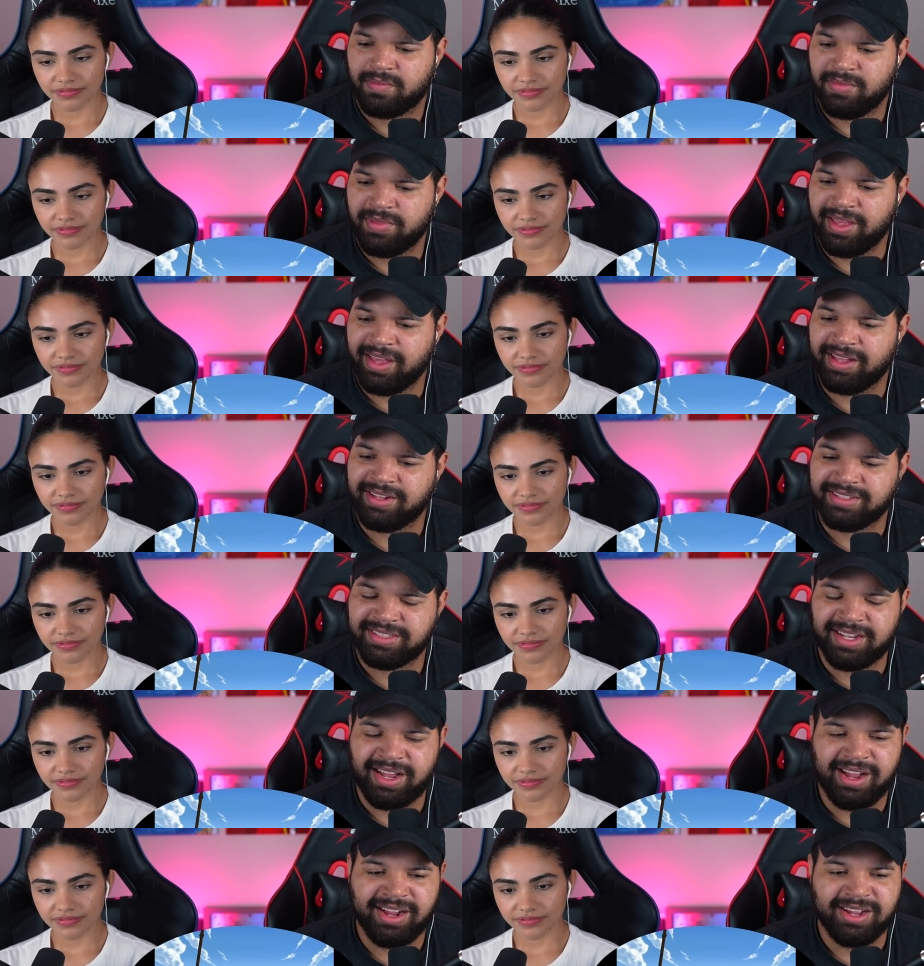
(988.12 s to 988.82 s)
Speaker 1: Dang,
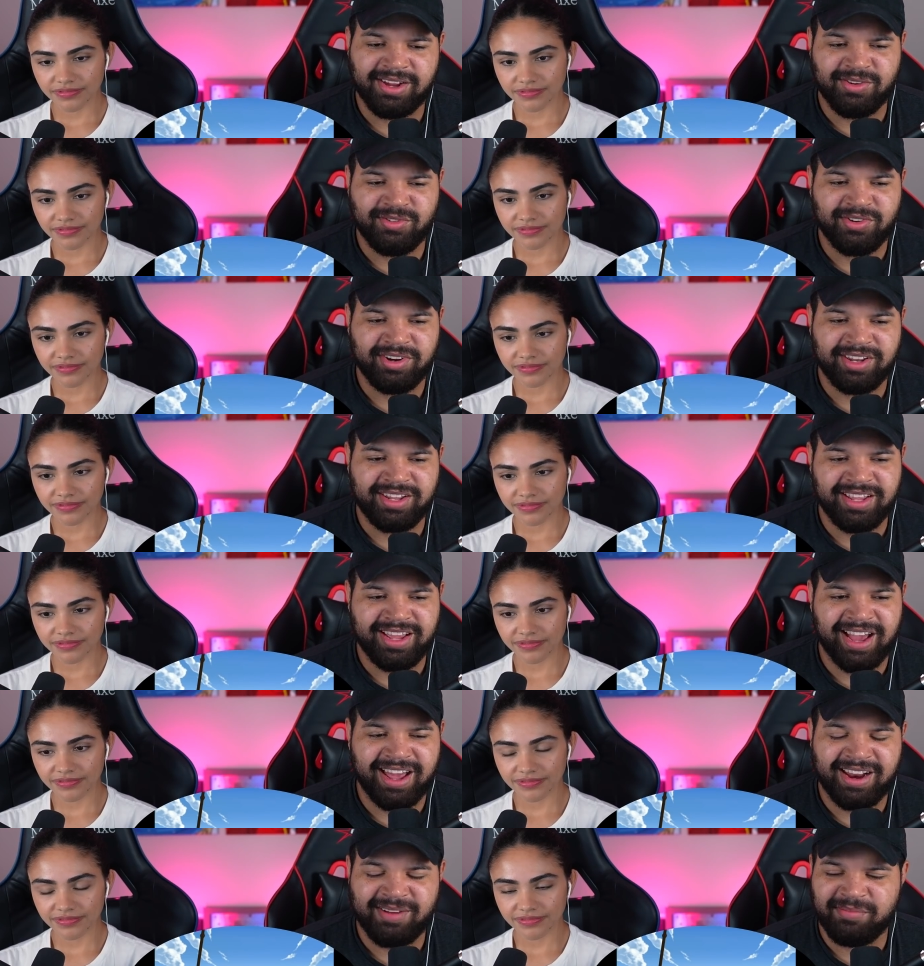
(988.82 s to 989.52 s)
Sokka really
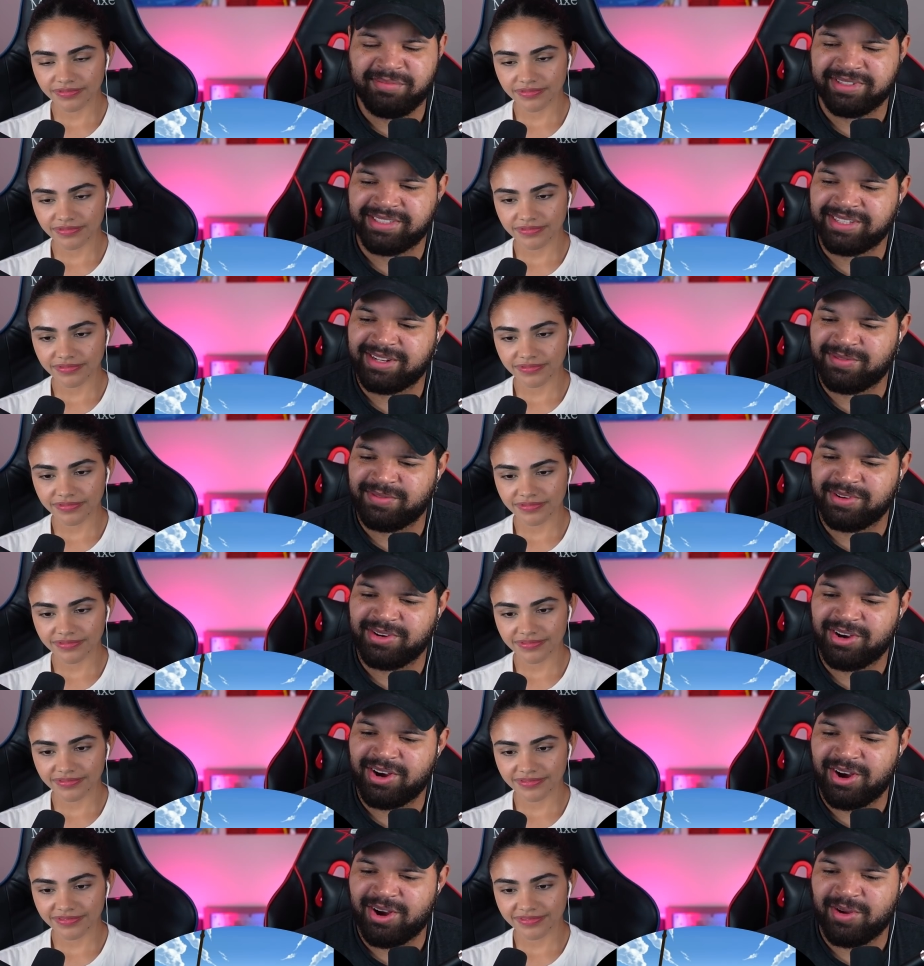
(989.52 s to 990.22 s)
got himself
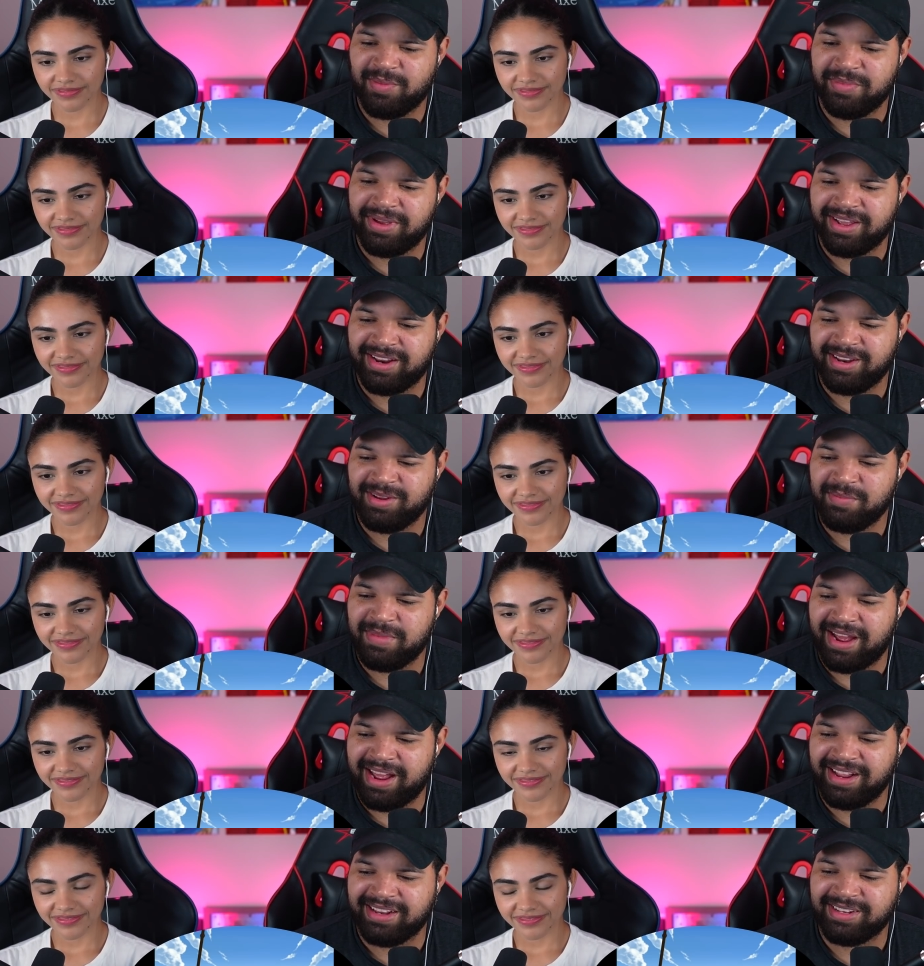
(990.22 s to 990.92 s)
a girl, man. He
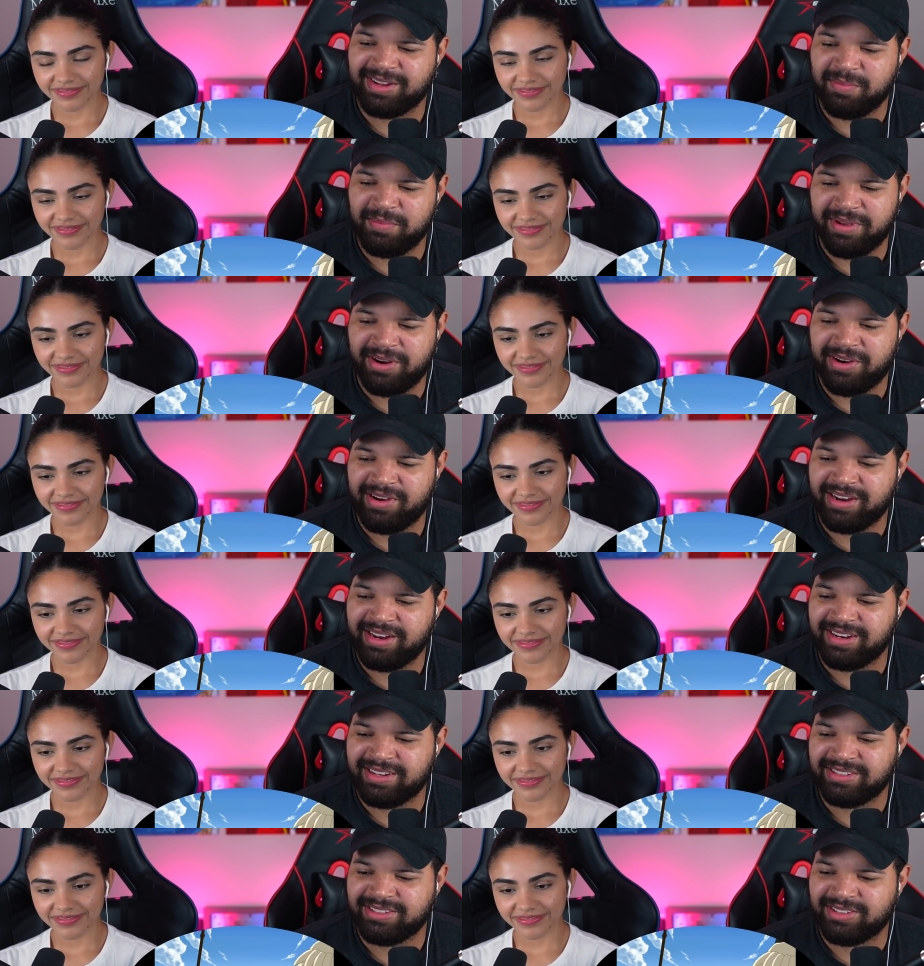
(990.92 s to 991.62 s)
might end up
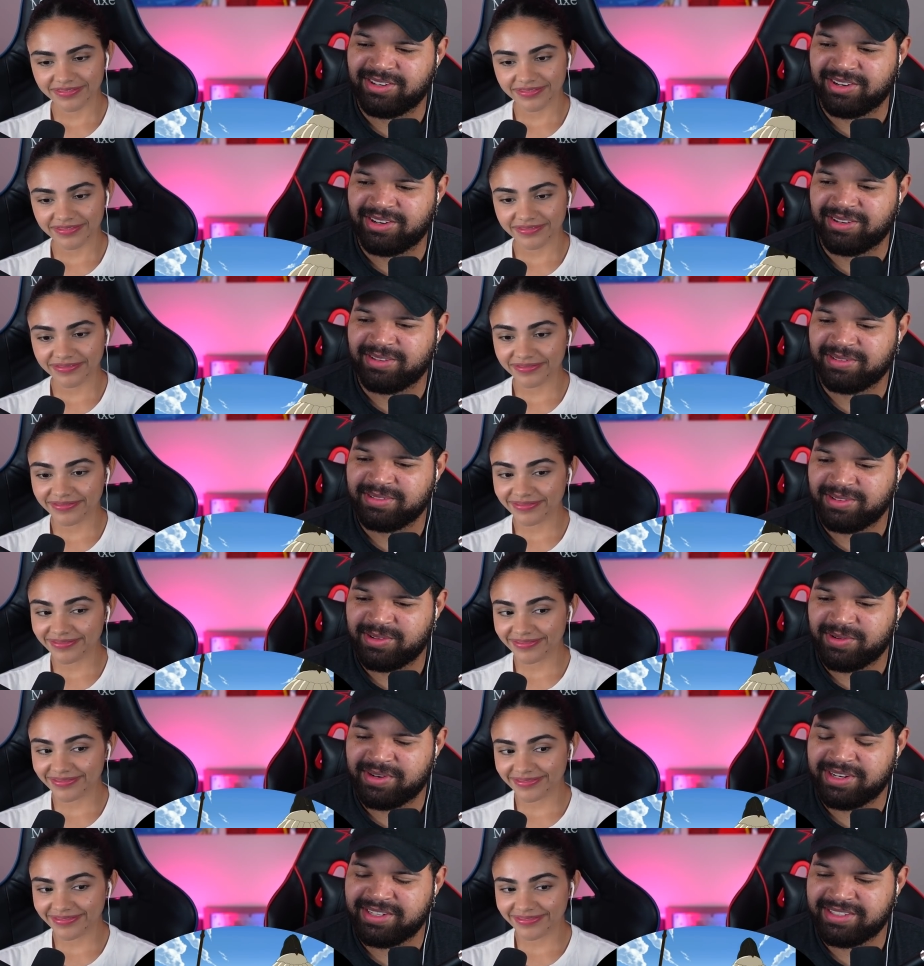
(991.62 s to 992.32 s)
marrying this girl.
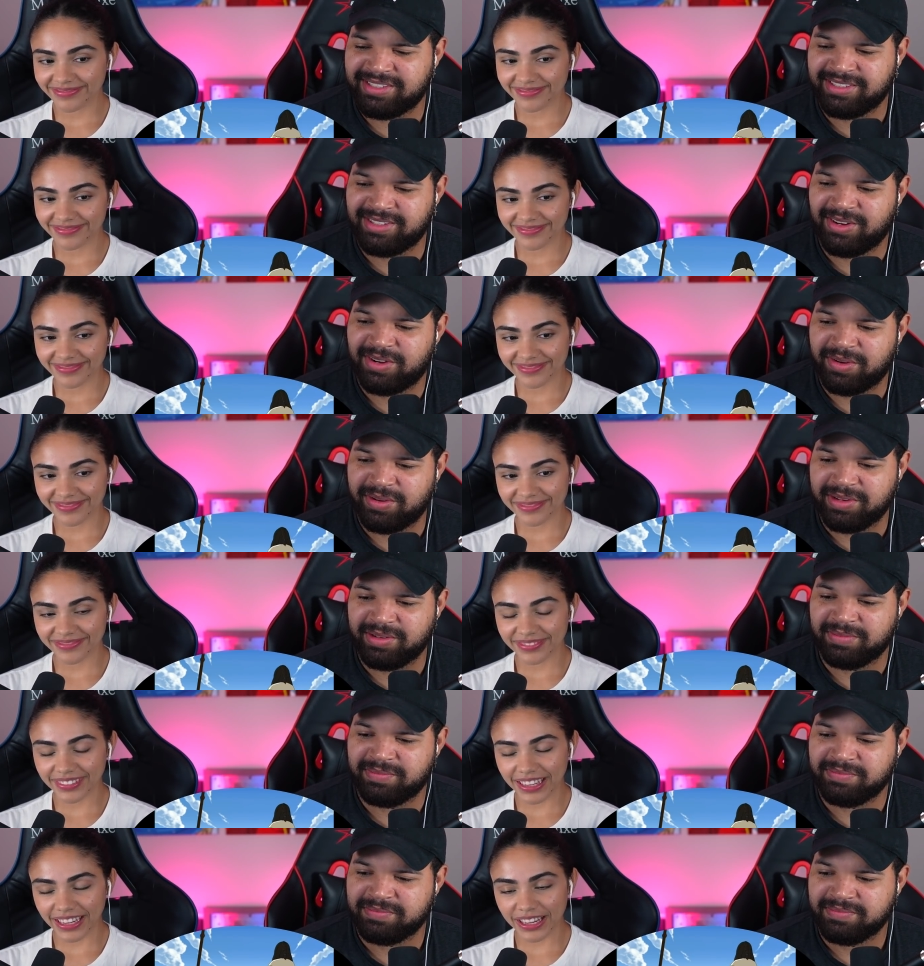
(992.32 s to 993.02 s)
The way this is
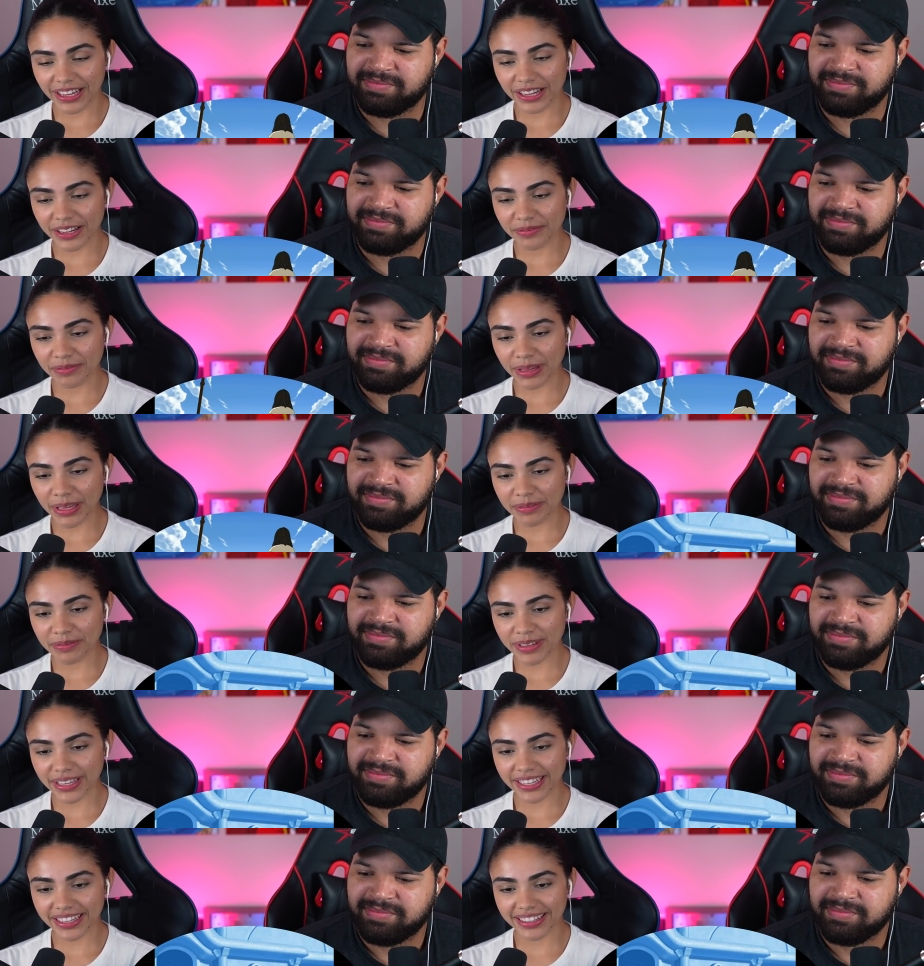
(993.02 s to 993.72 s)
going.
Speaker 2: Yeah,
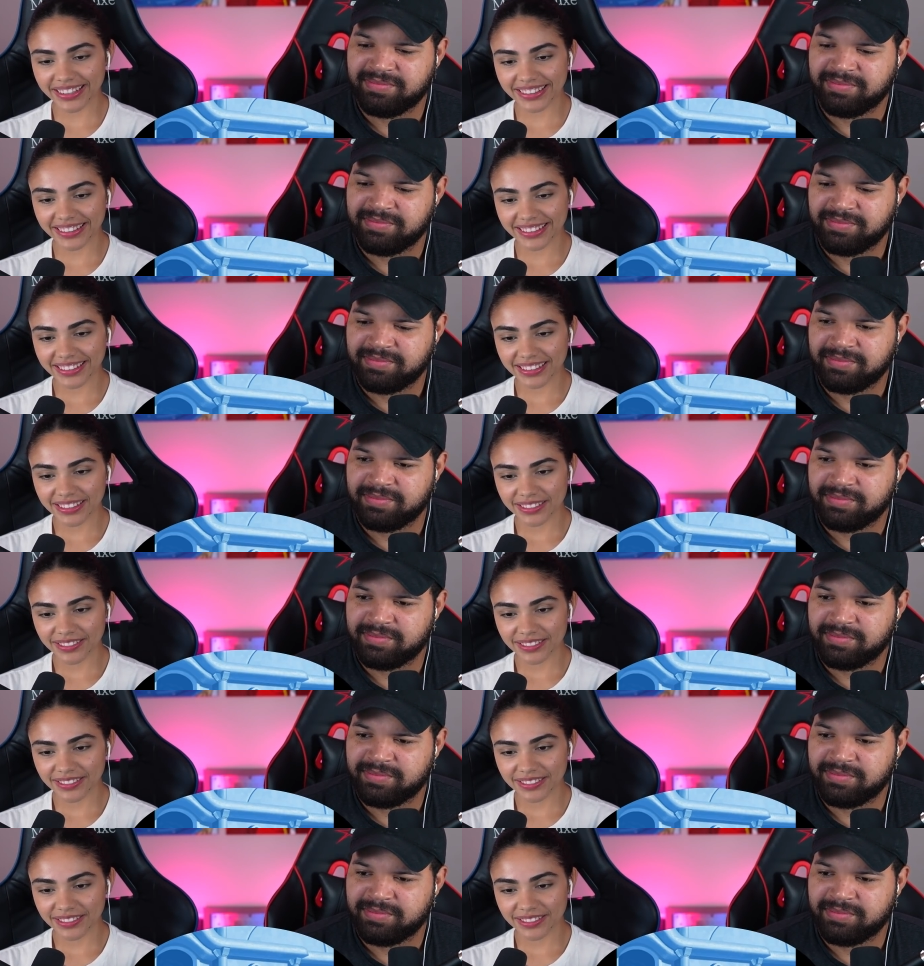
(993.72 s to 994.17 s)
maybe.